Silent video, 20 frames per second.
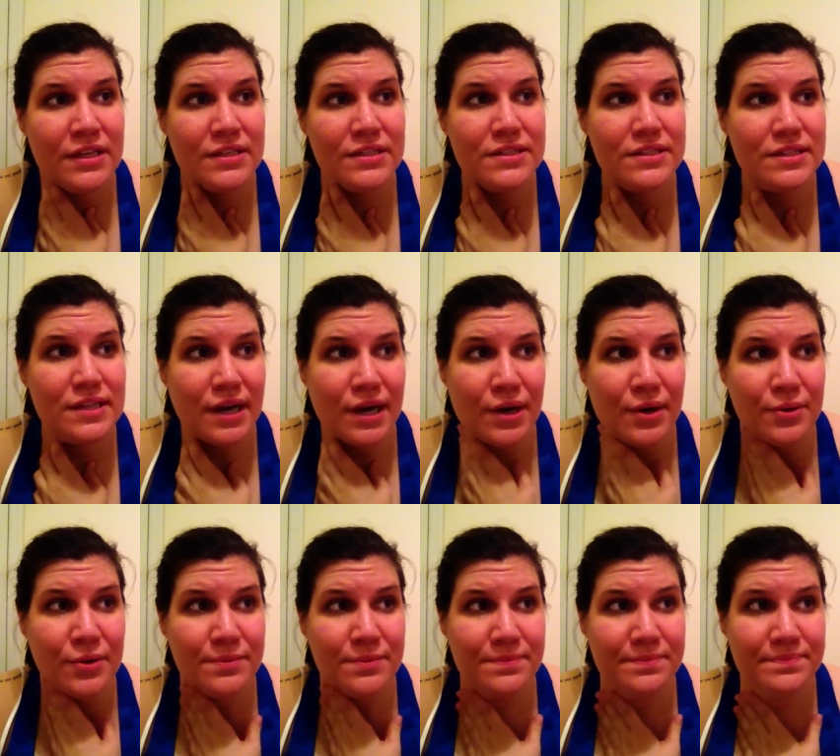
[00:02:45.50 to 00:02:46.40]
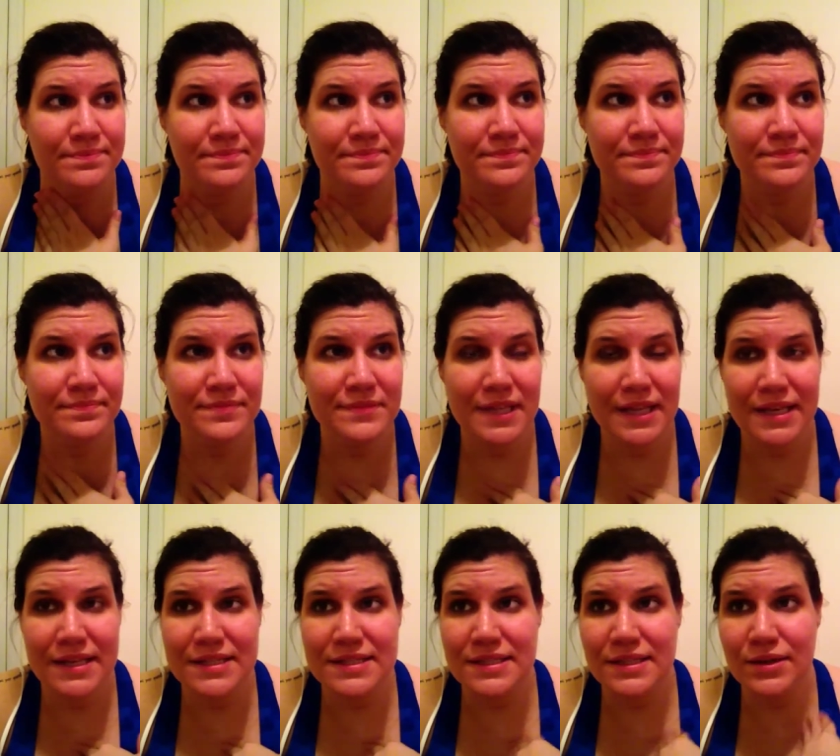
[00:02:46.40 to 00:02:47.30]
So,
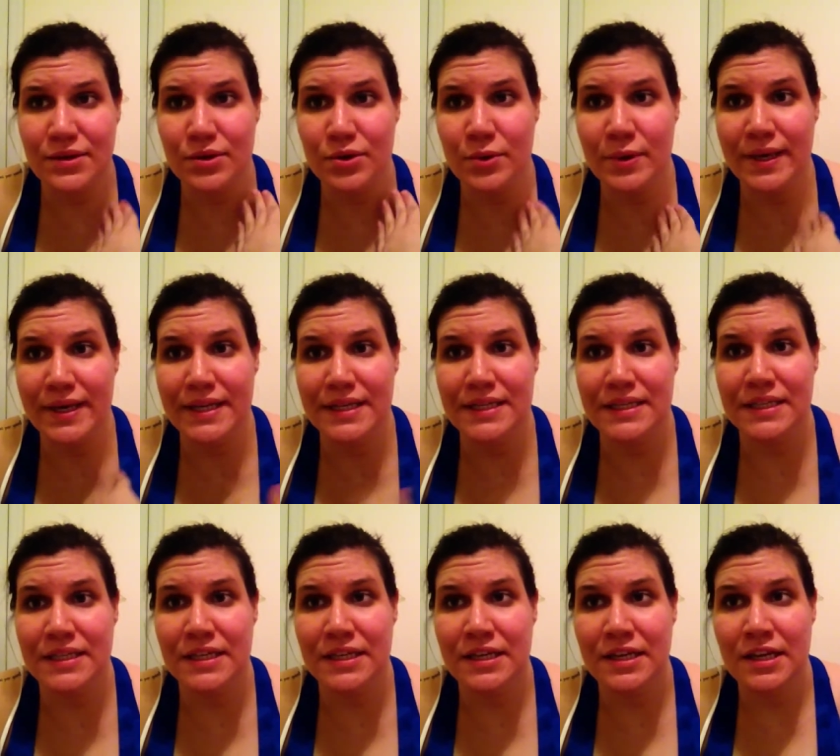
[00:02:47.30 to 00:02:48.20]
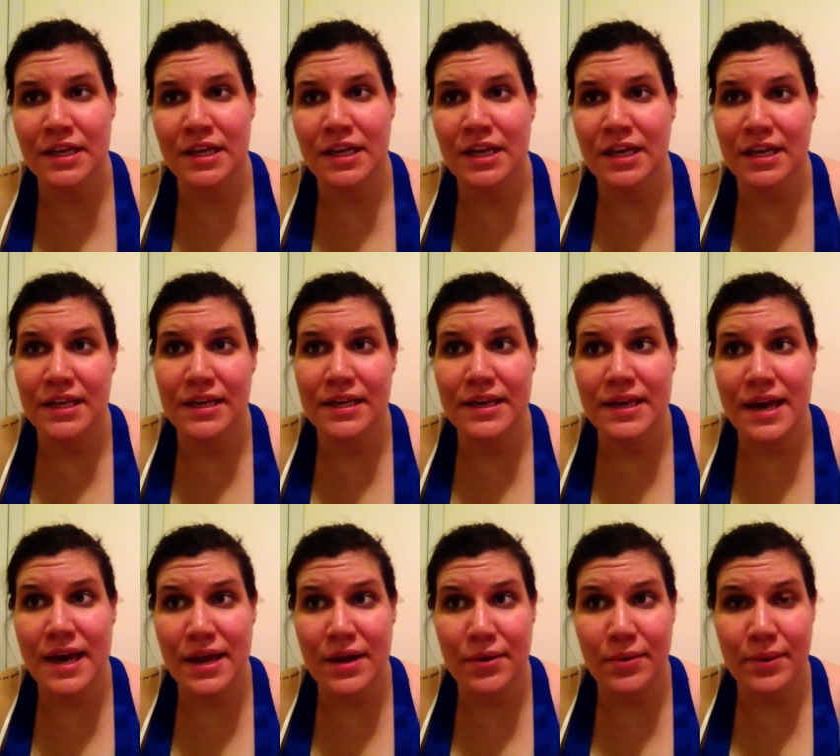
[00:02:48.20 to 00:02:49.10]
nice little quick
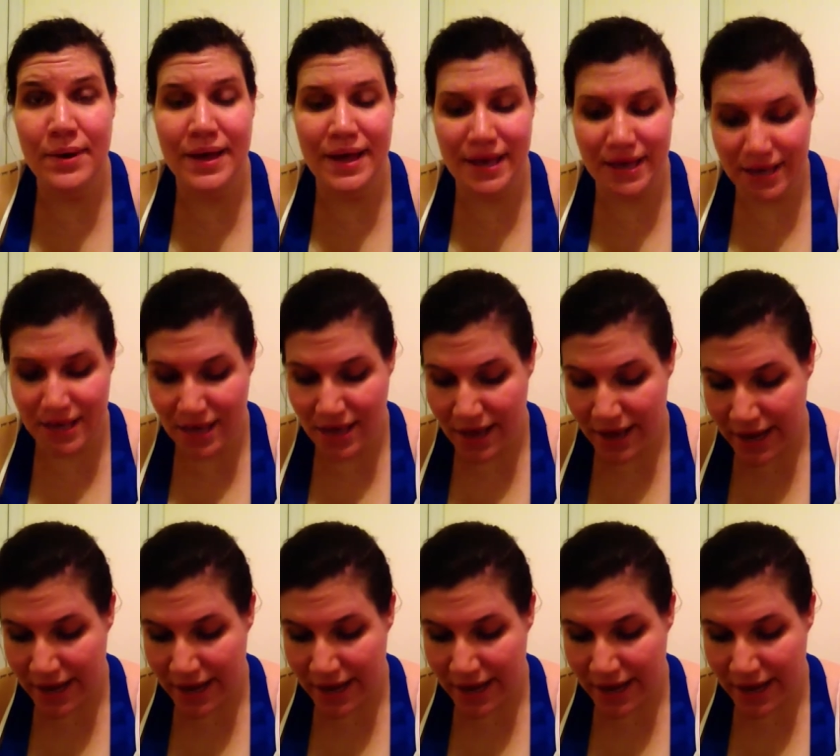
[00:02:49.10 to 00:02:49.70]
getaway.